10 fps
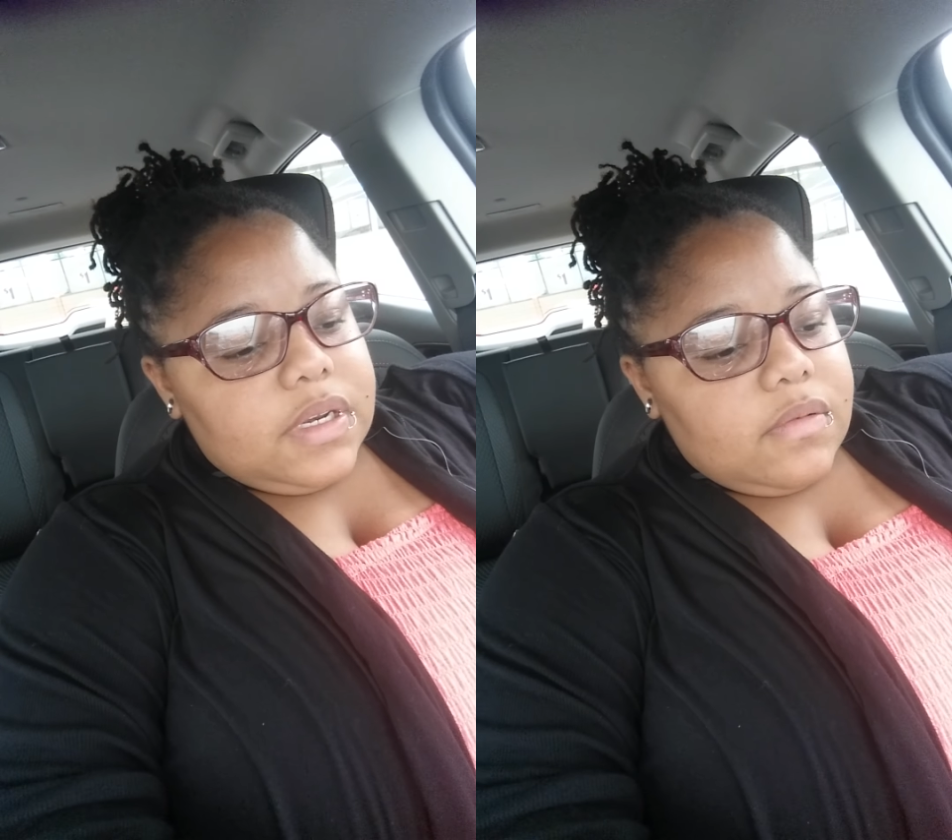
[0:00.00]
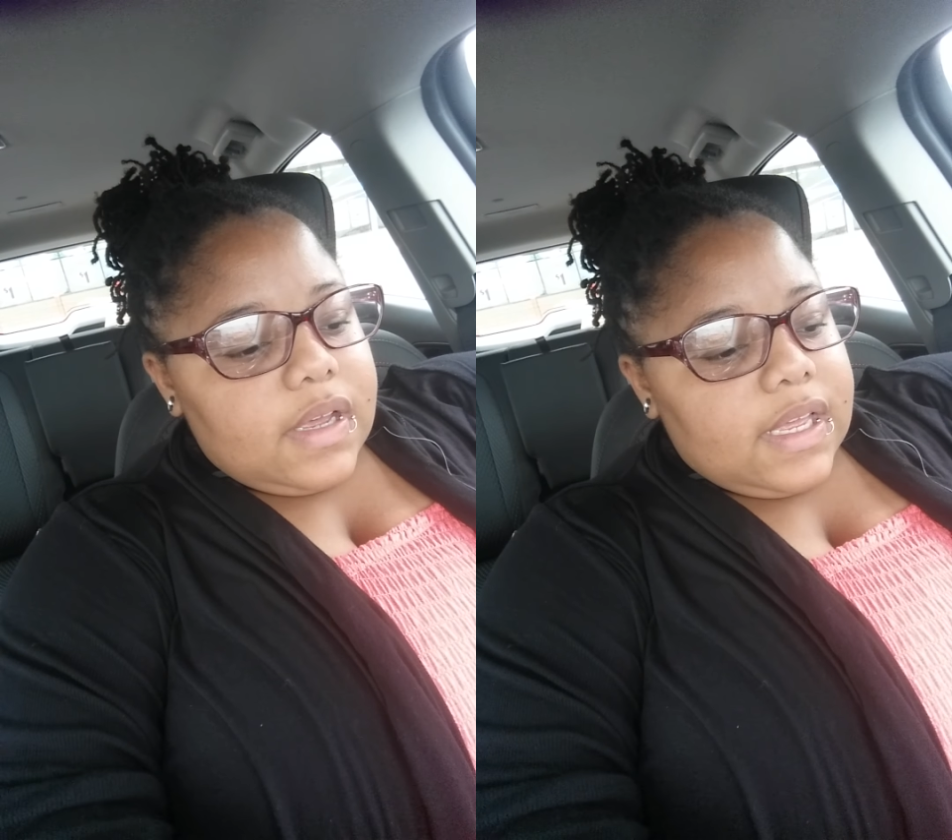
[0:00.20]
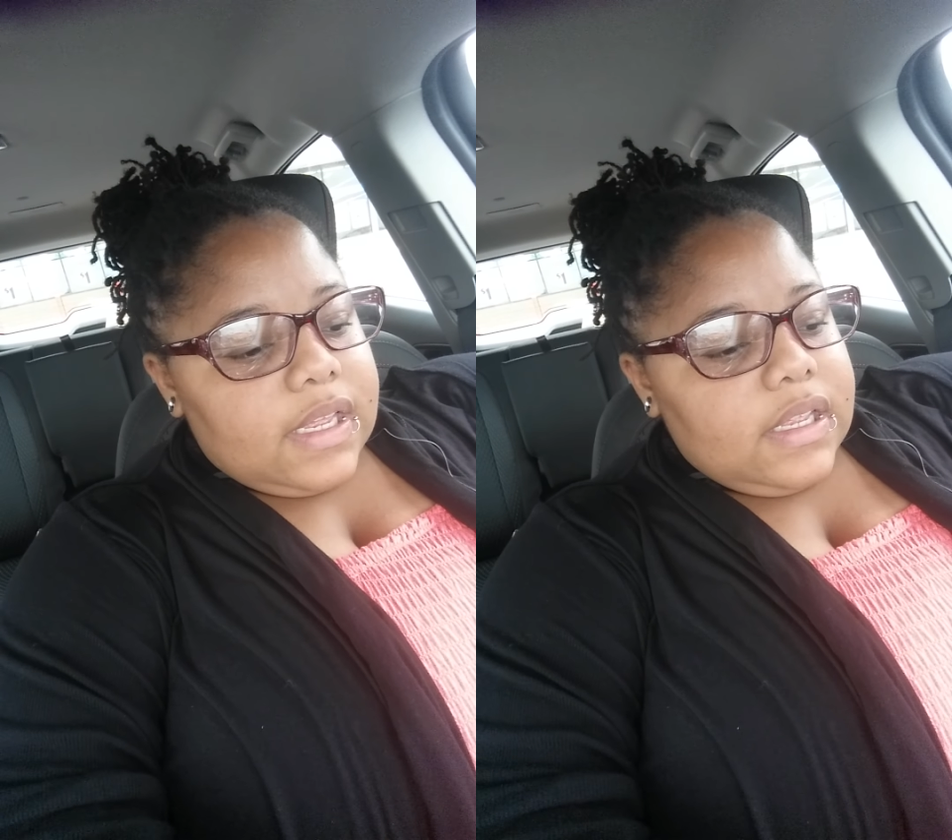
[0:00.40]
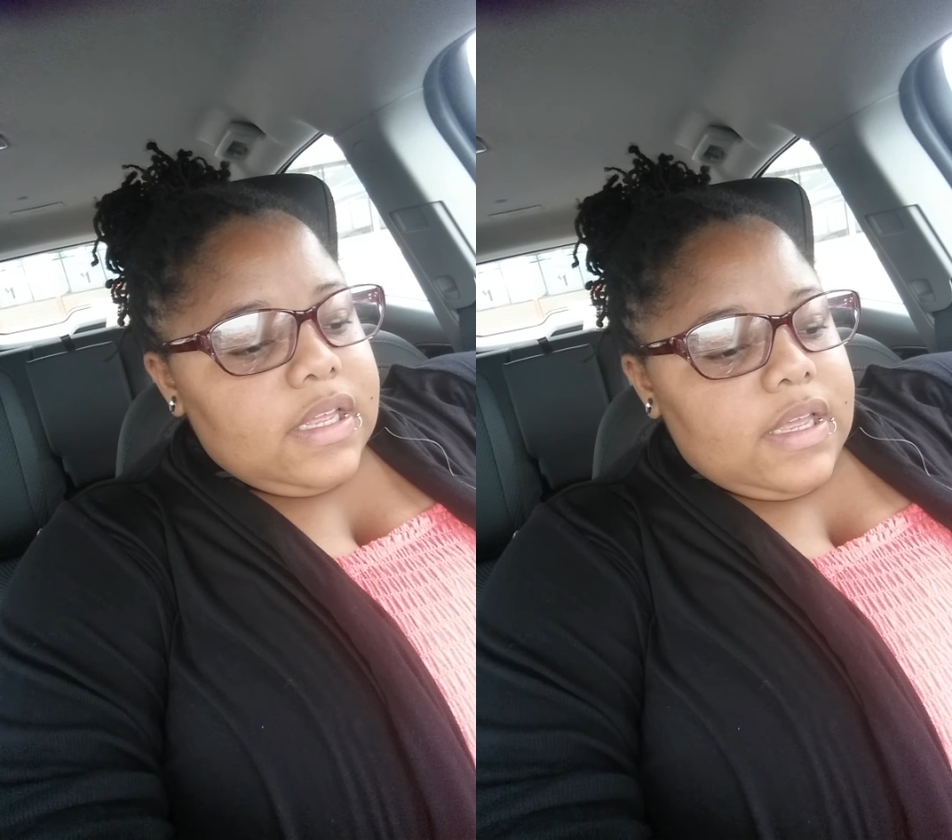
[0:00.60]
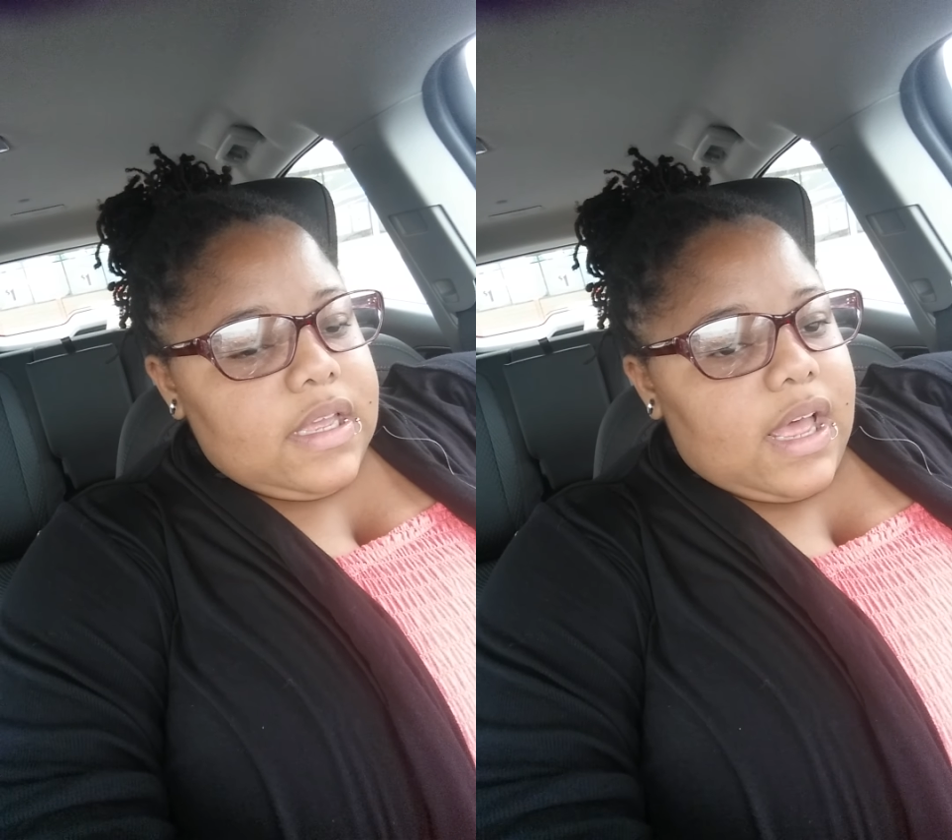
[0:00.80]
anyway
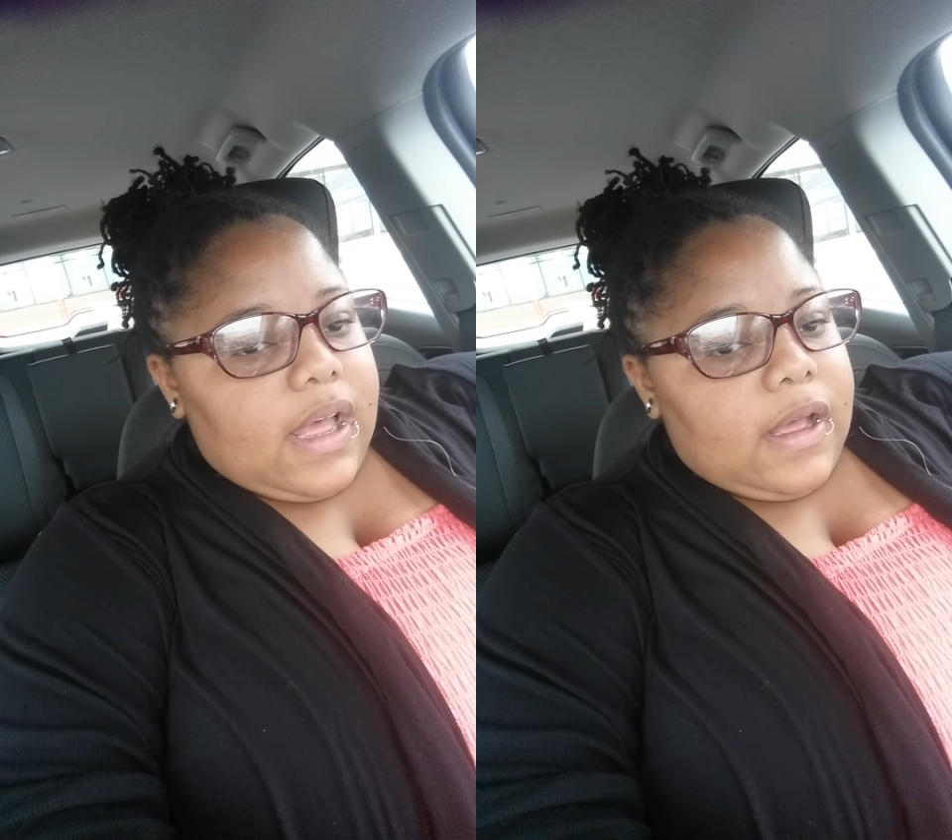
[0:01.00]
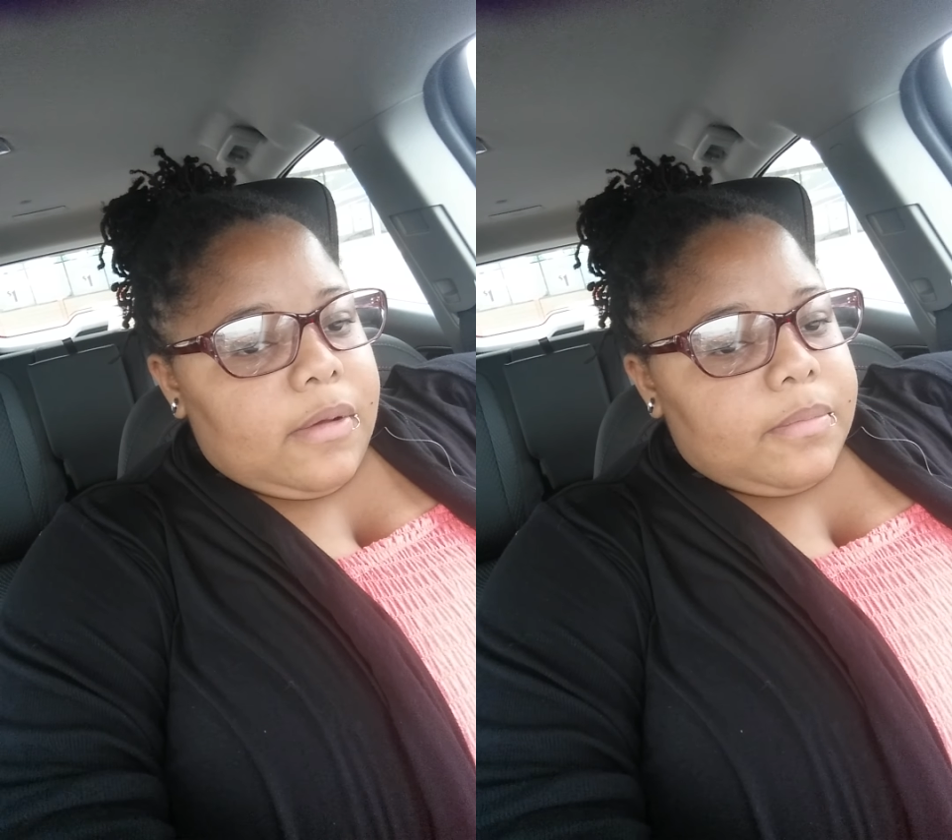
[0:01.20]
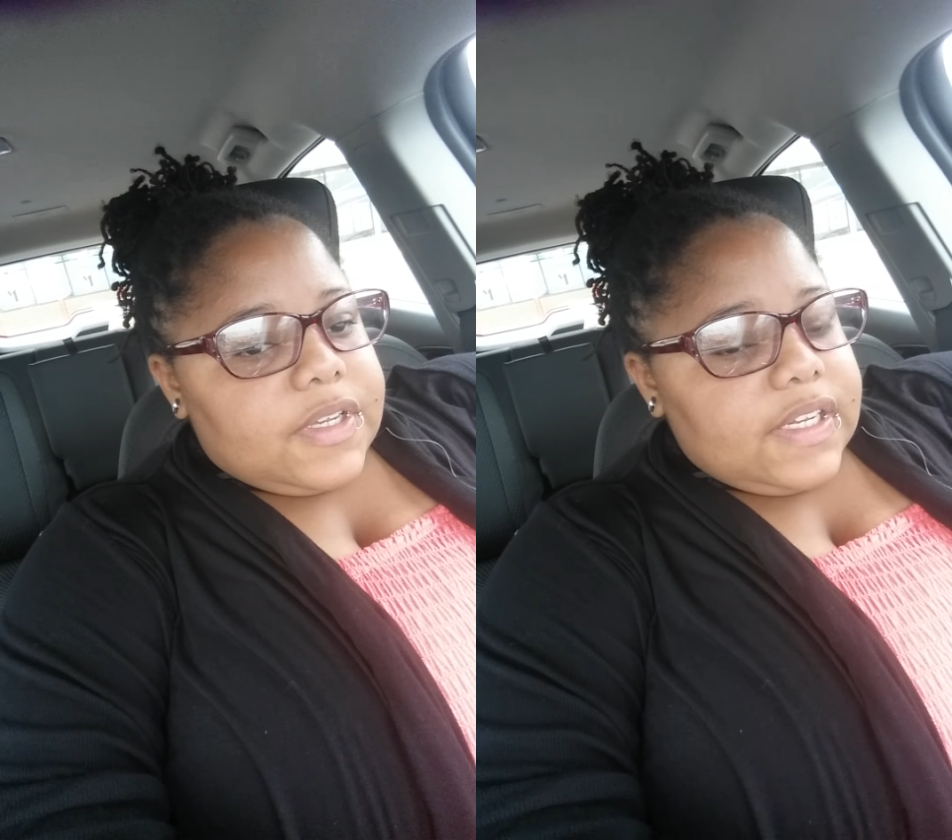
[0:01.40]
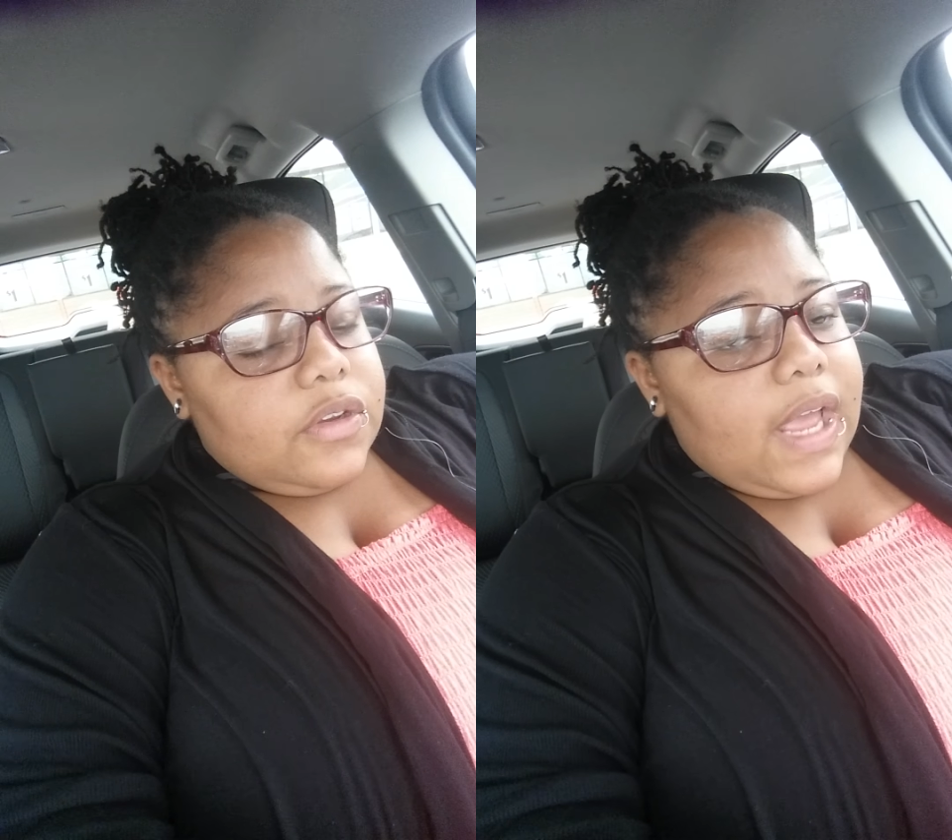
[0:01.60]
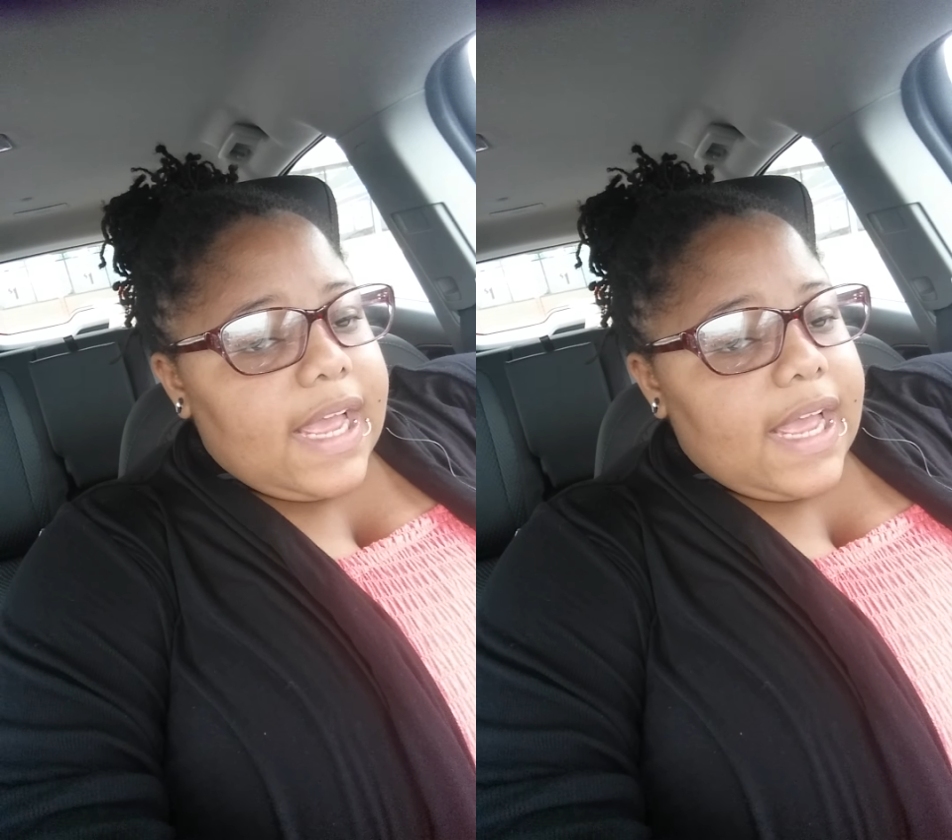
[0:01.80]
um because I,